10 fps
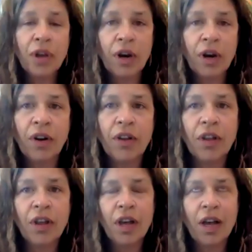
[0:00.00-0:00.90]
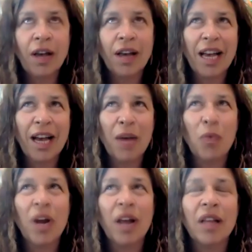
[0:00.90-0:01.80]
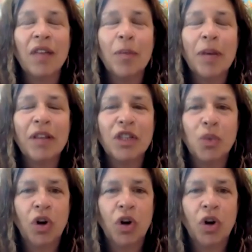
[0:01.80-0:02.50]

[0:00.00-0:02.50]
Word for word: there, what I love about this